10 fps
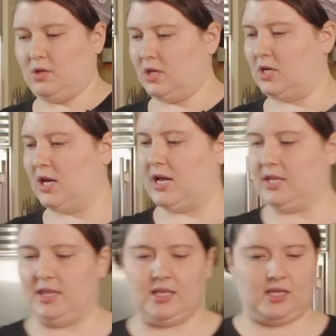gonna add
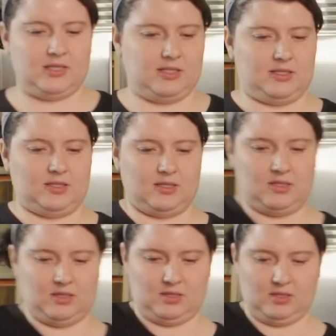this
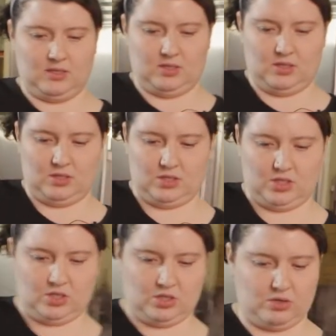
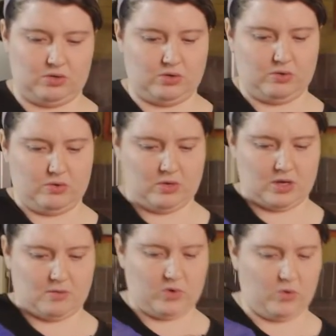to
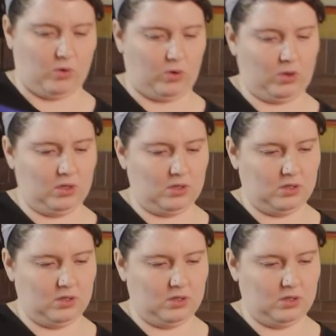a bowl.